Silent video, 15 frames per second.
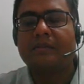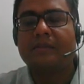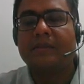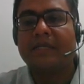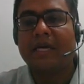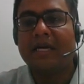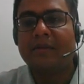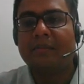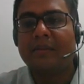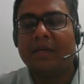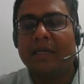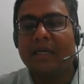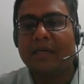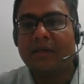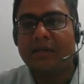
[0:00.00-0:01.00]
time
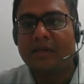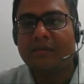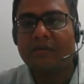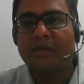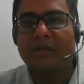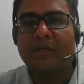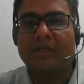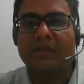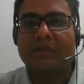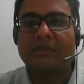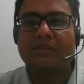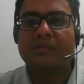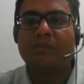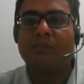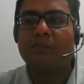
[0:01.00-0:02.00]
interval in
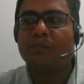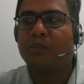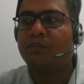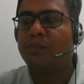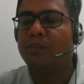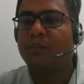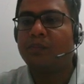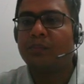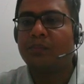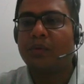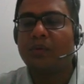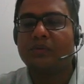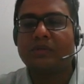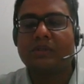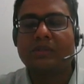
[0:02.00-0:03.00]
this
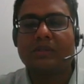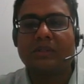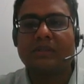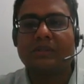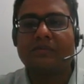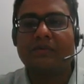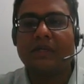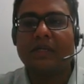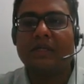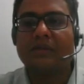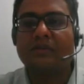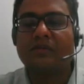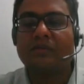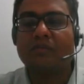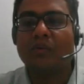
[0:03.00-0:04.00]
process is very
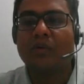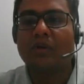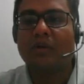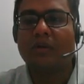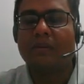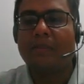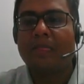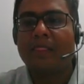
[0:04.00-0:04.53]
small,